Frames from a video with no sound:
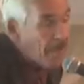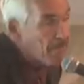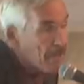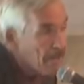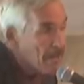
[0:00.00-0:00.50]
I
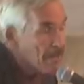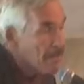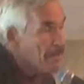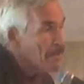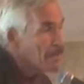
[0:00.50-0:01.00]
meant to
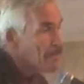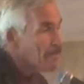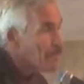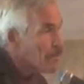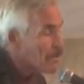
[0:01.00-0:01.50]
say this
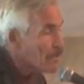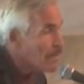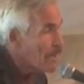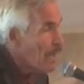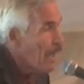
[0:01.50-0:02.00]
first.